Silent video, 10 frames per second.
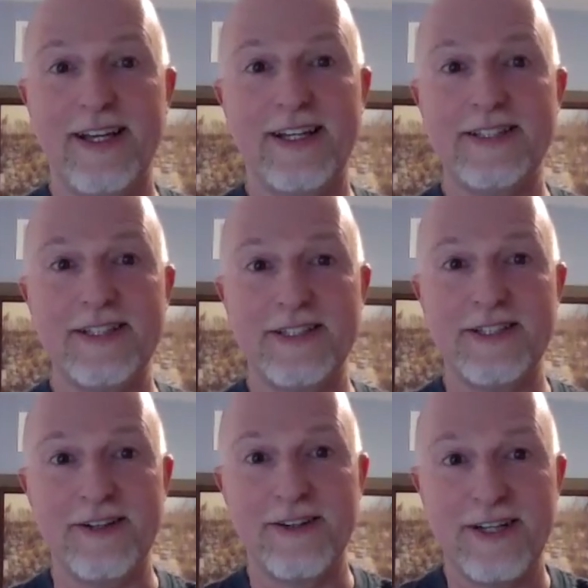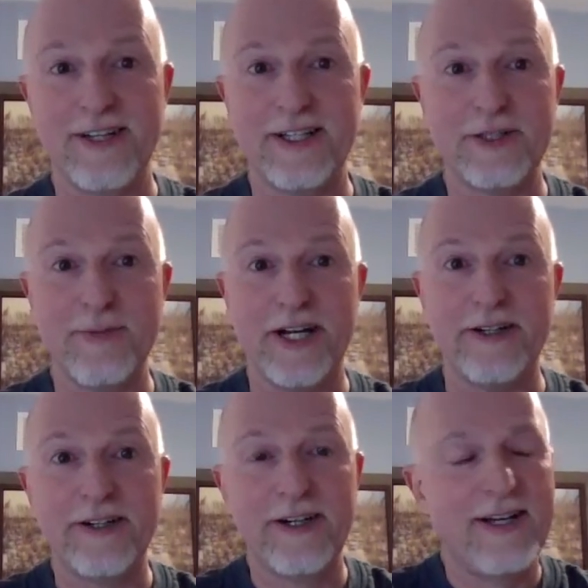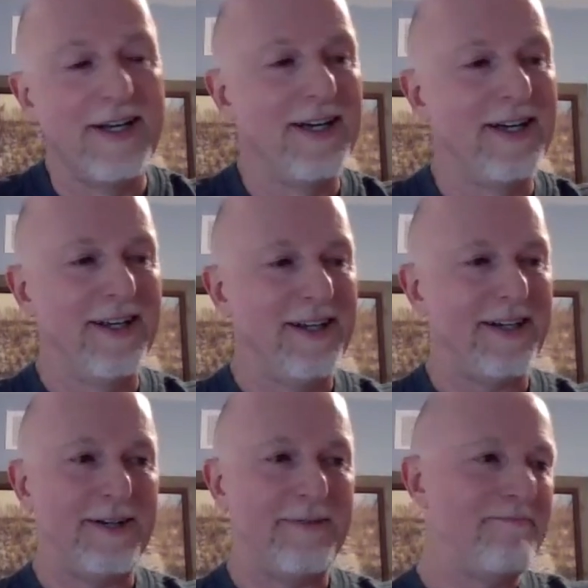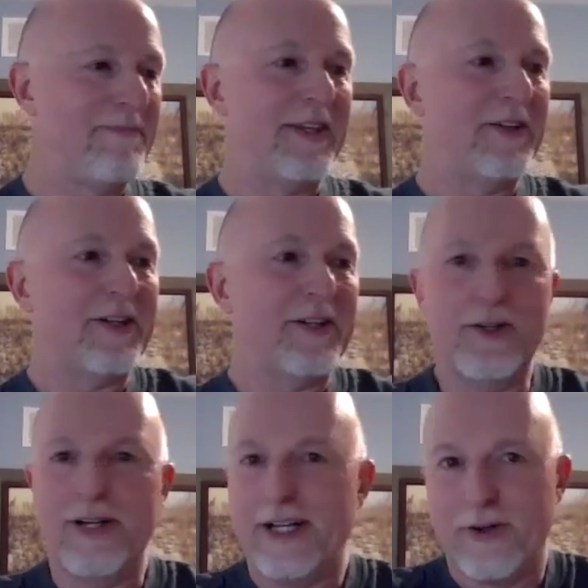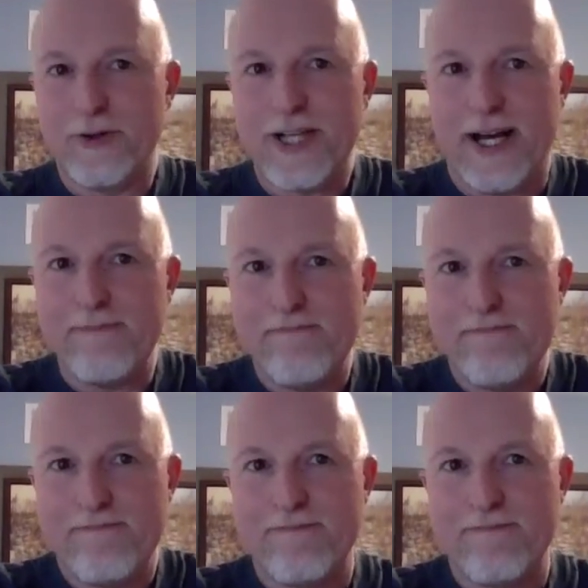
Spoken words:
It gets easier, it gets better. You can do it on your own time.